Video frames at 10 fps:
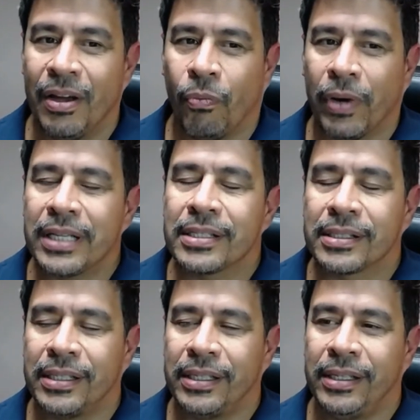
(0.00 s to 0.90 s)
What was
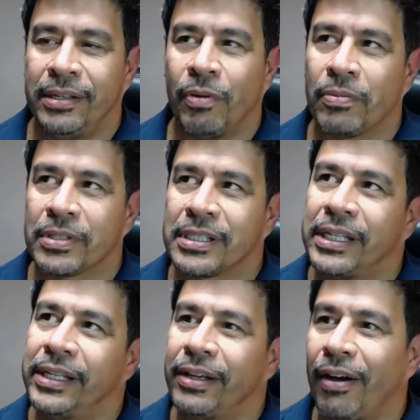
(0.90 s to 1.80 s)

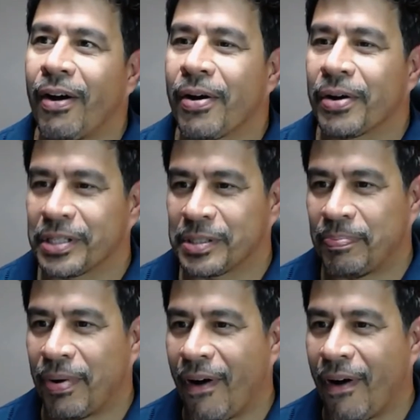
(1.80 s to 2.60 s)
the hardest